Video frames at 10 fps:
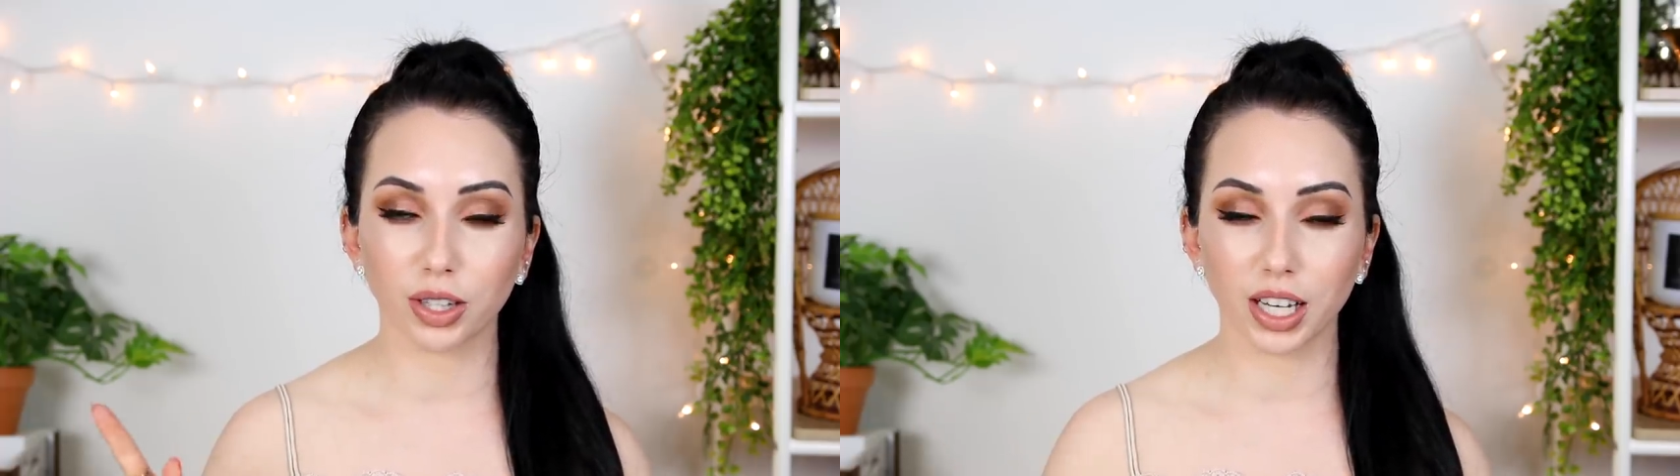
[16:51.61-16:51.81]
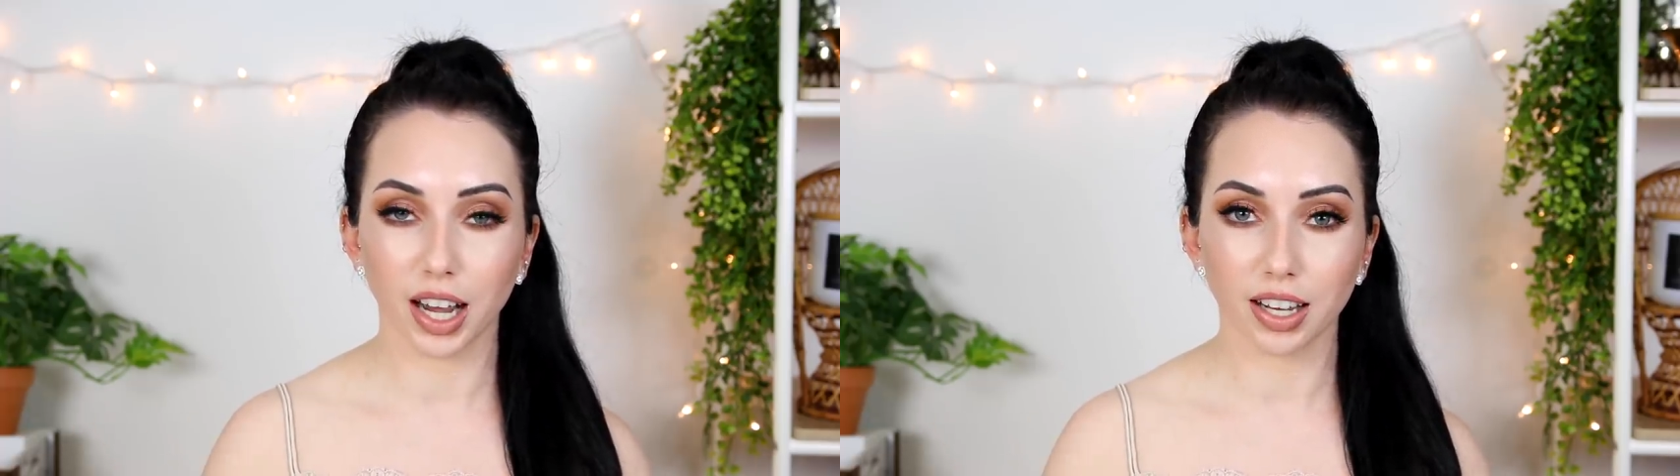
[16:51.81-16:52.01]

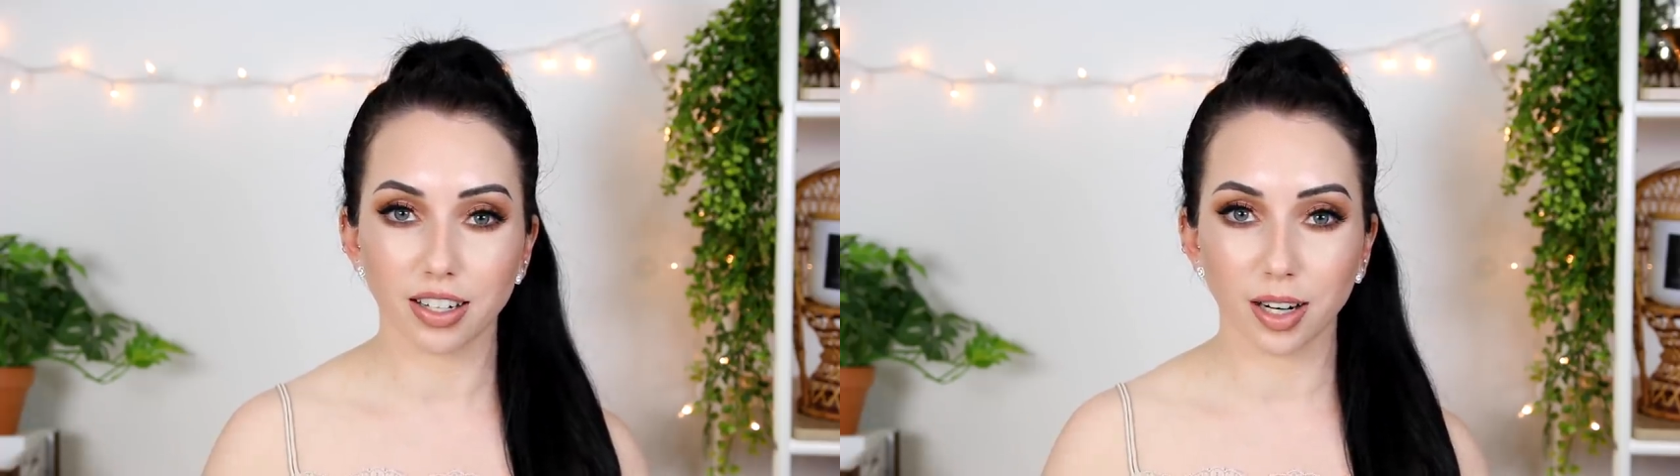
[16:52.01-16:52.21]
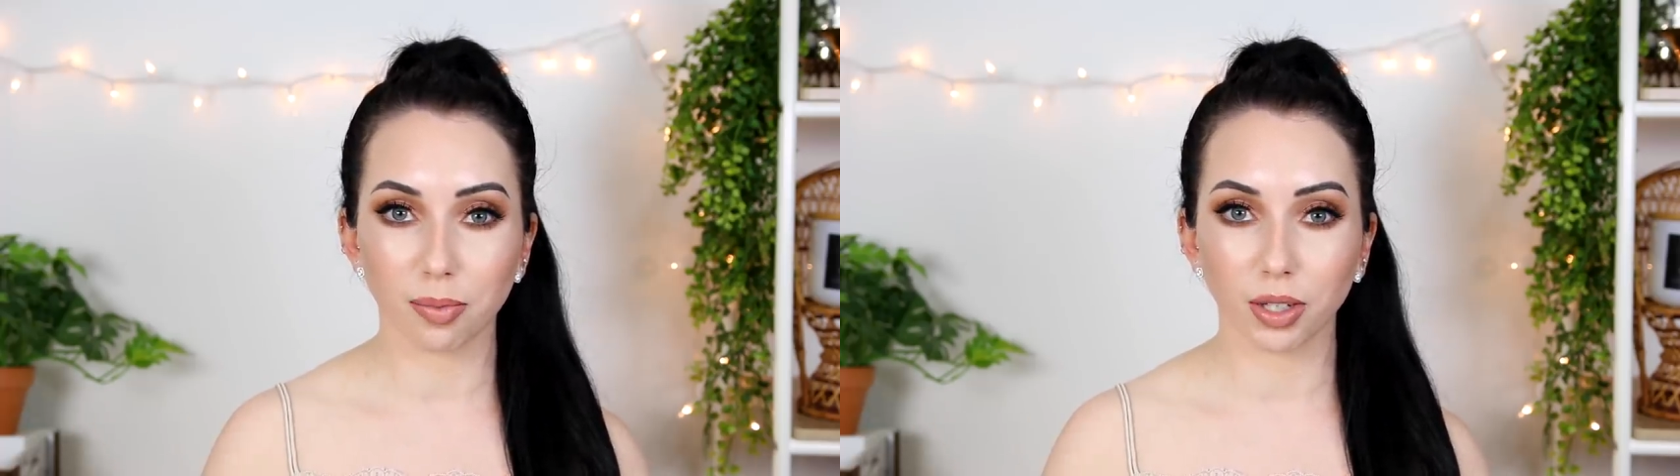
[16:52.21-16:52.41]
in the I
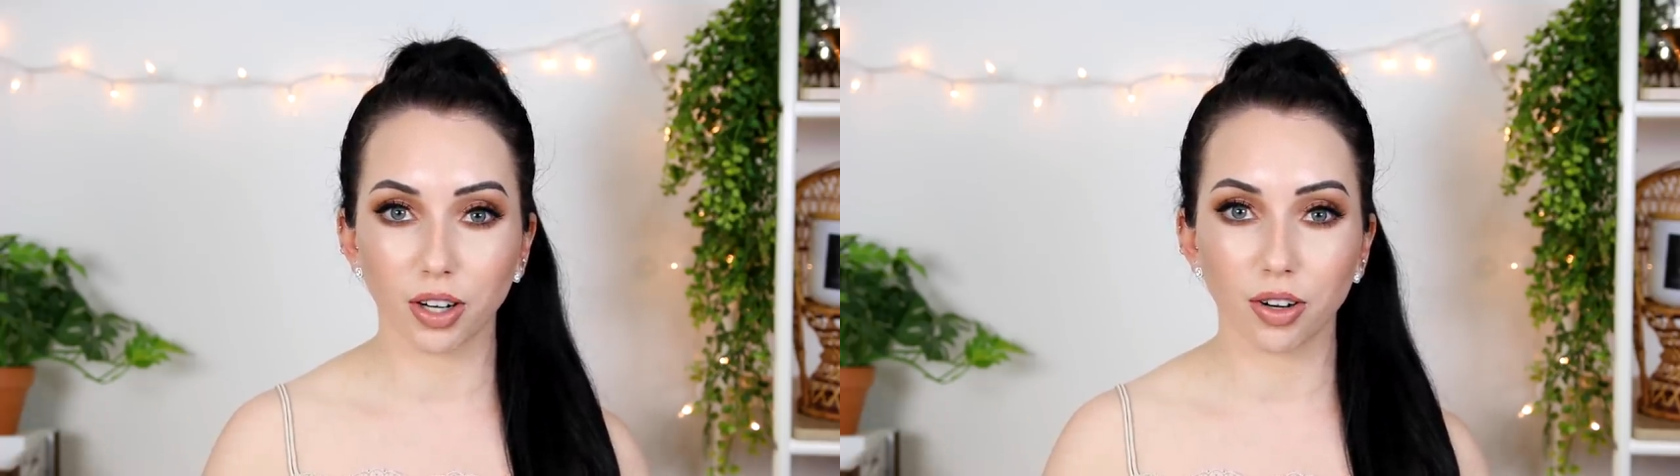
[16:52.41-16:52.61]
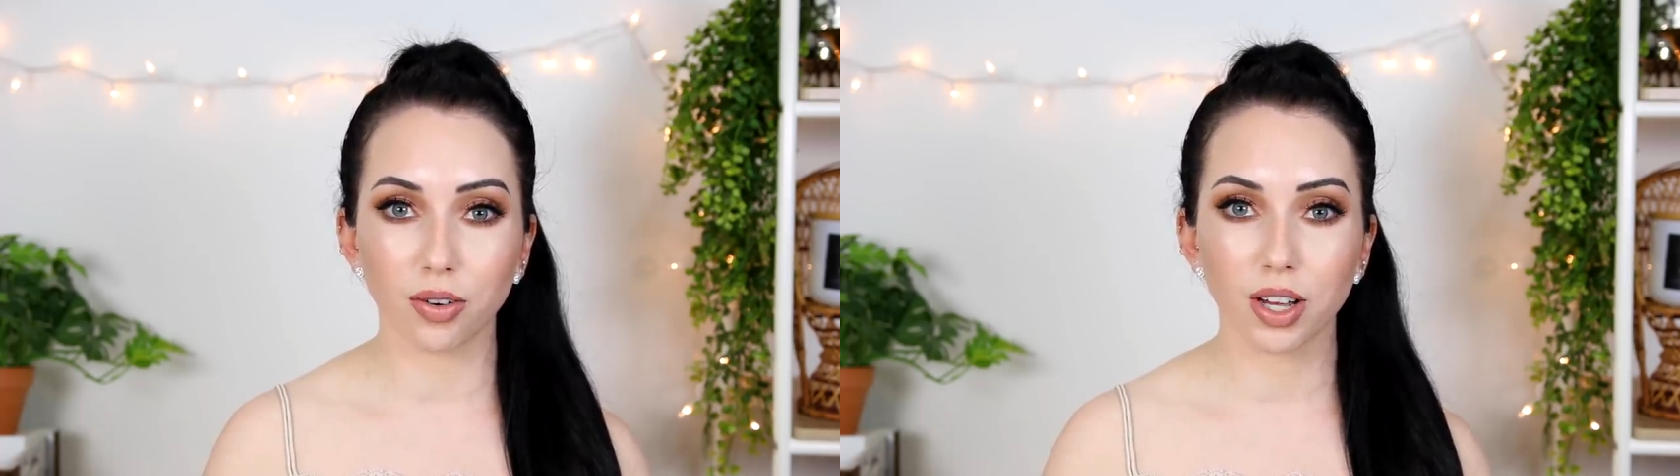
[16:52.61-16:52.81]
end down below.